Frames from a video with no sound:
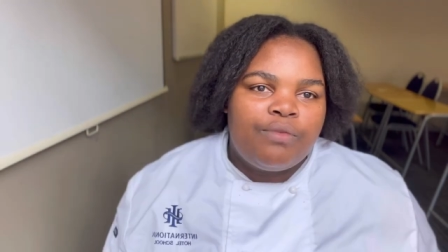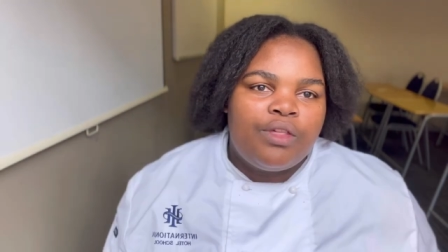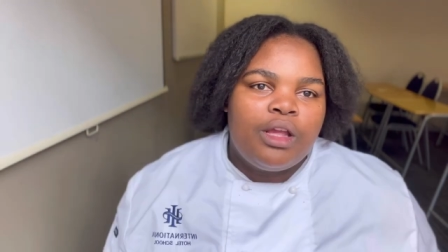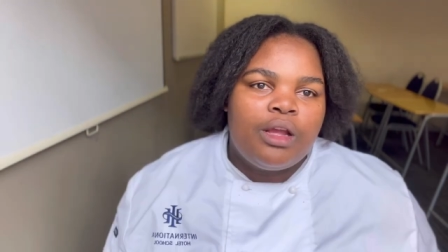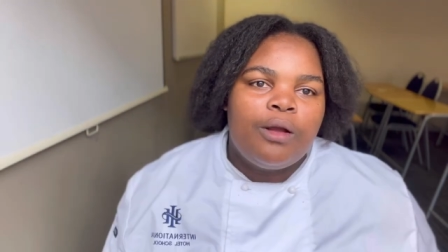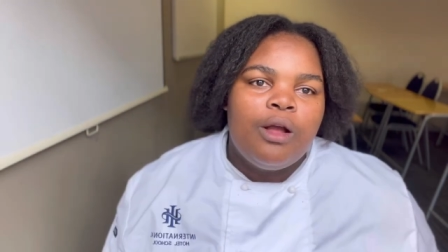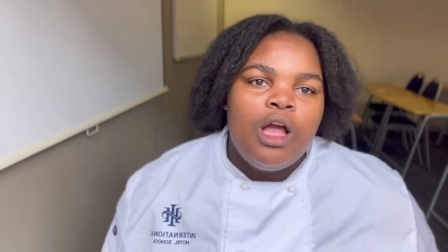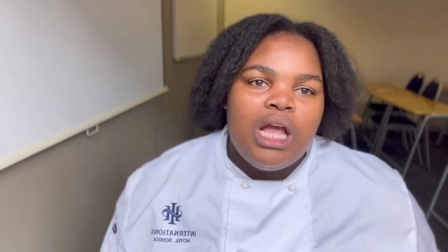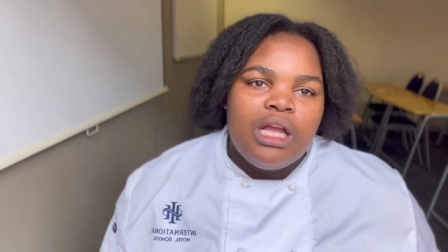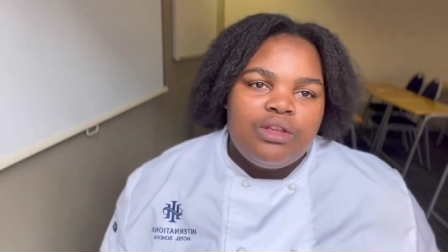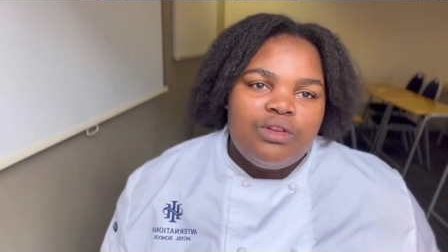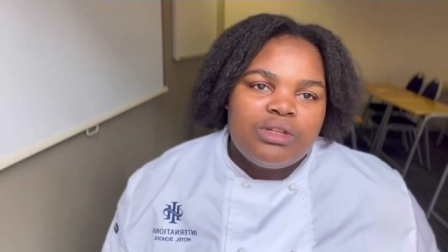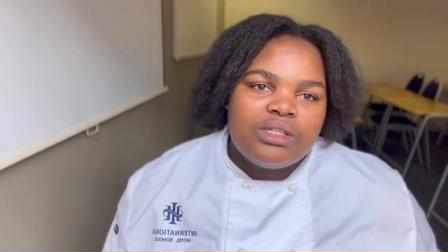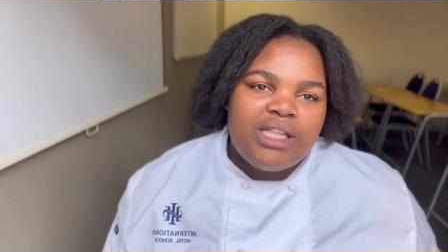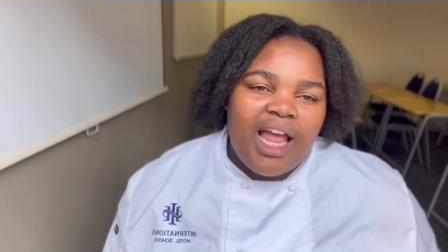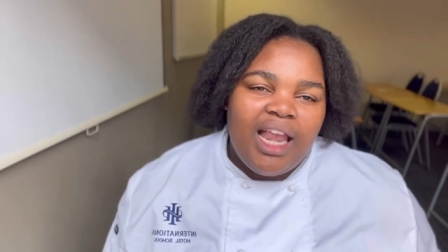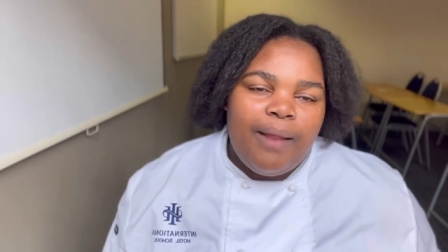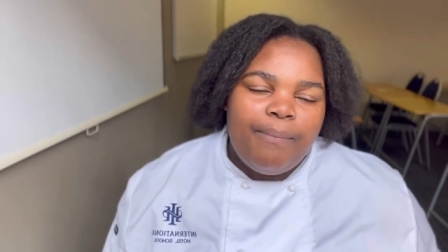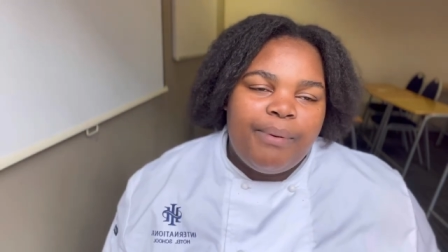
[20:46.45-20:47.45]
You
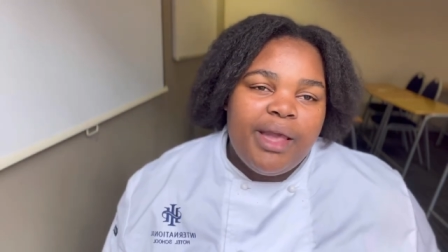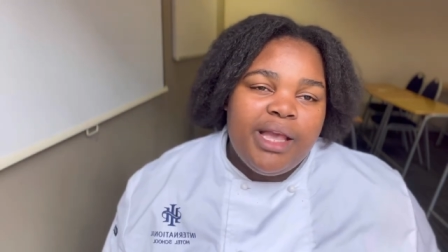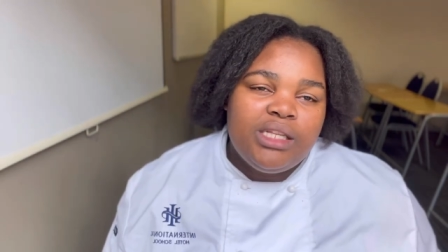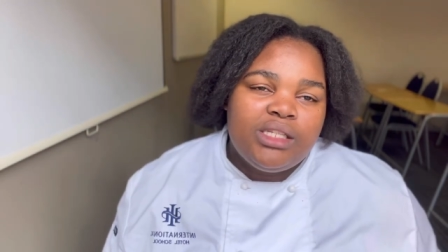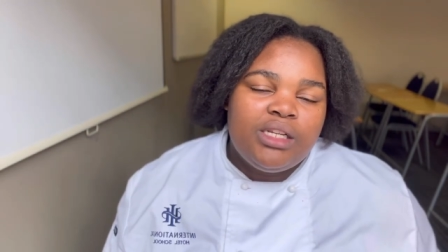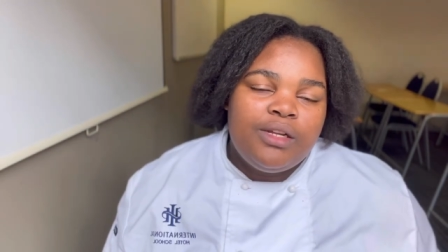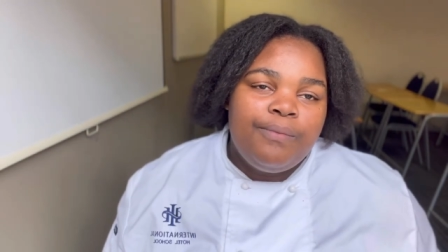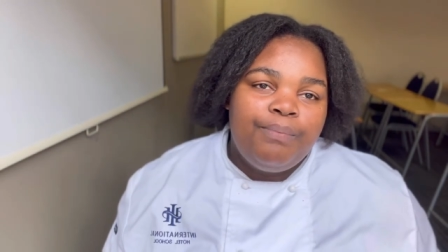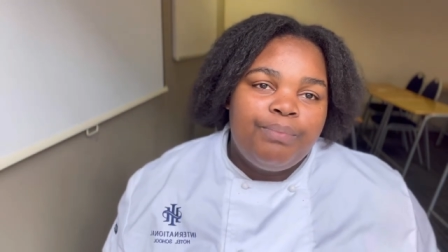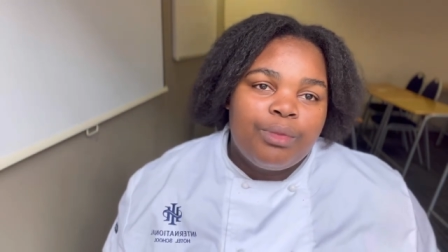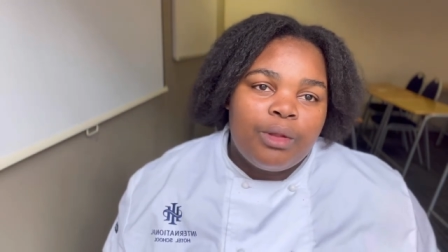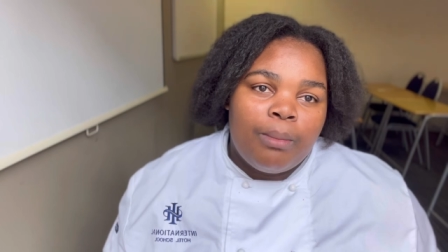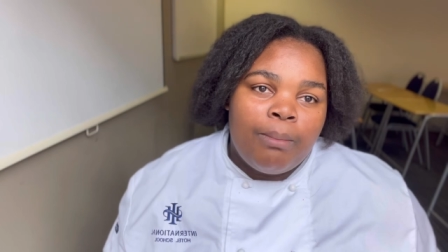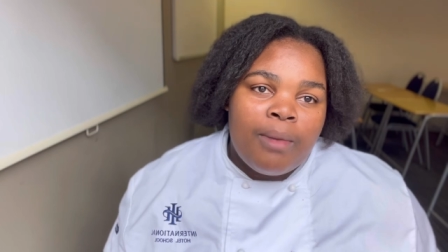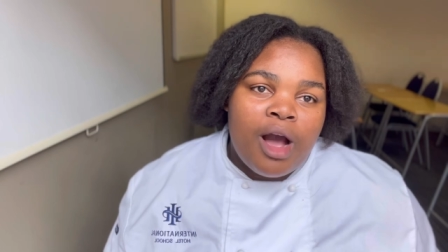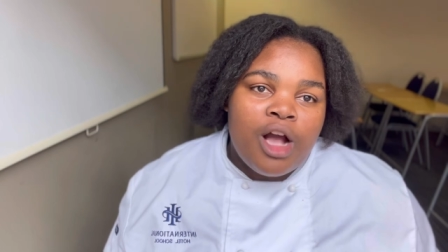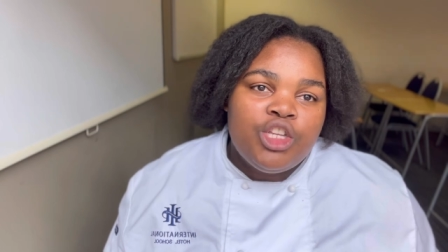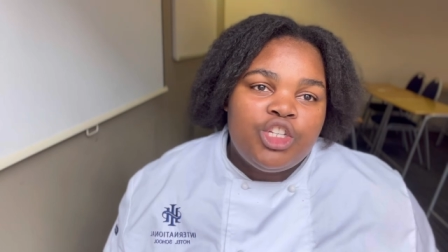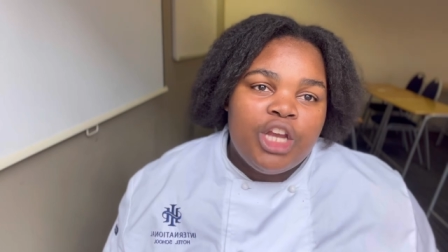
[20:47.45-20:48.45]
study pastry
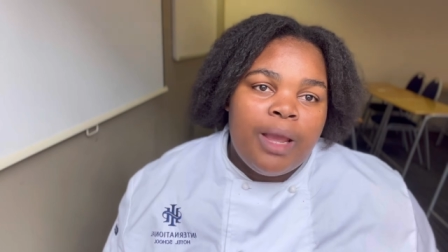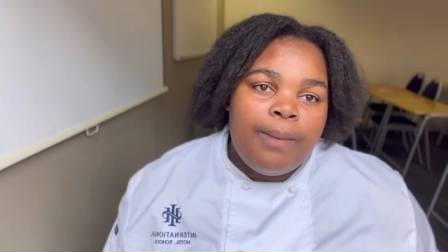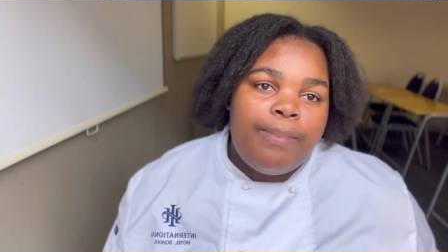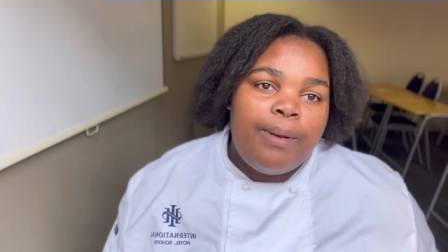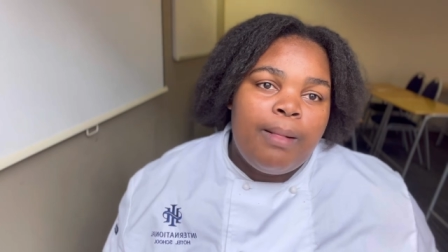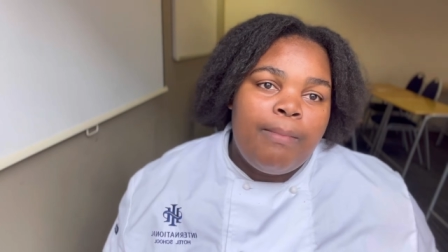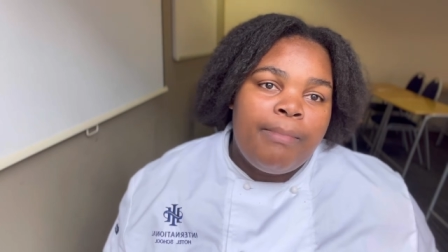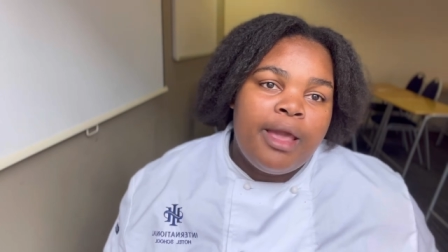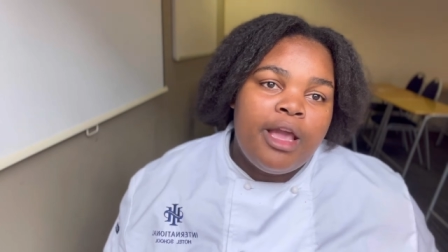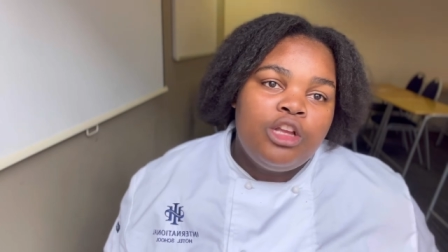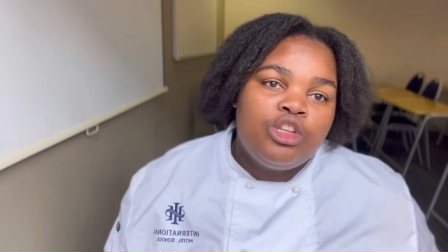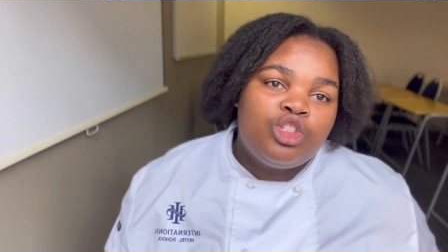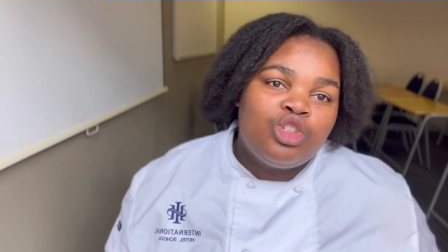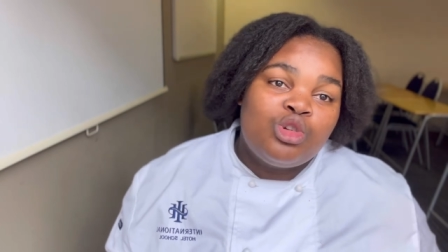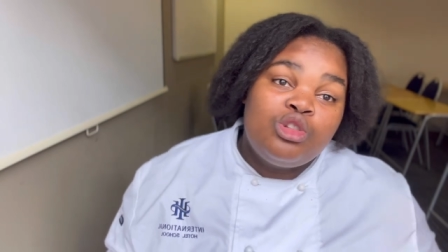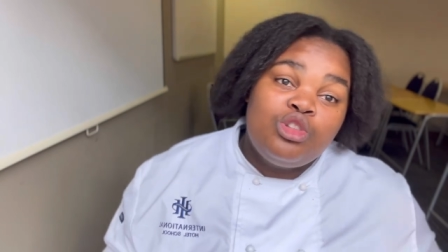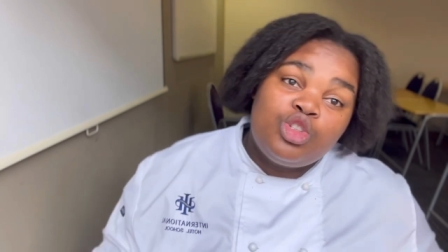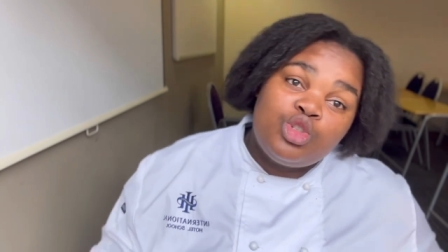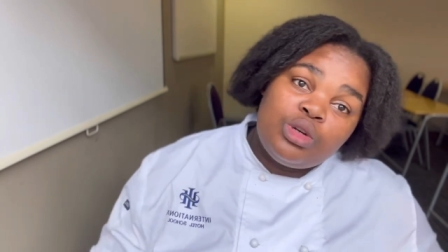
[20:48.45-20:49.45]
March, April, May,
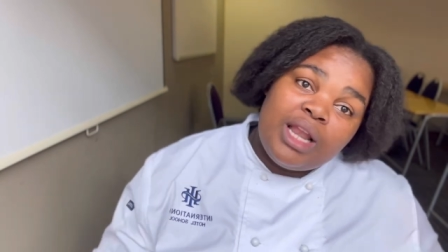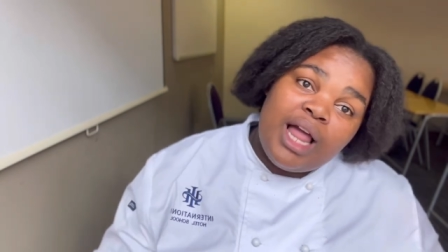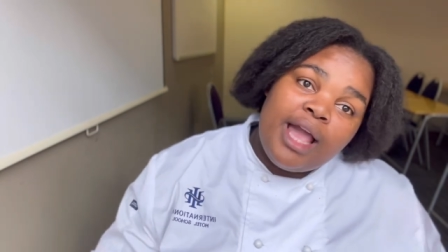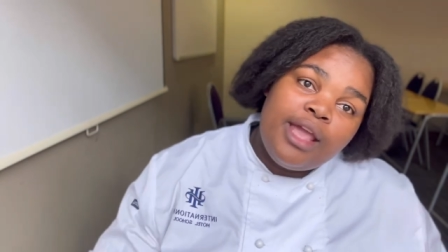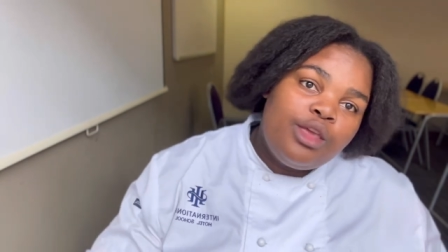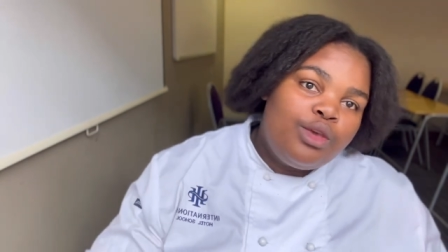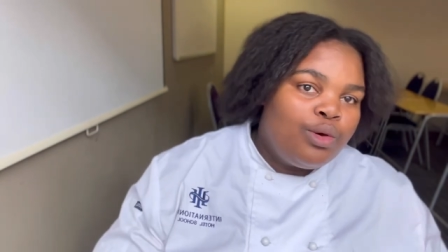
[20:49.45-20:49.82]
June, July.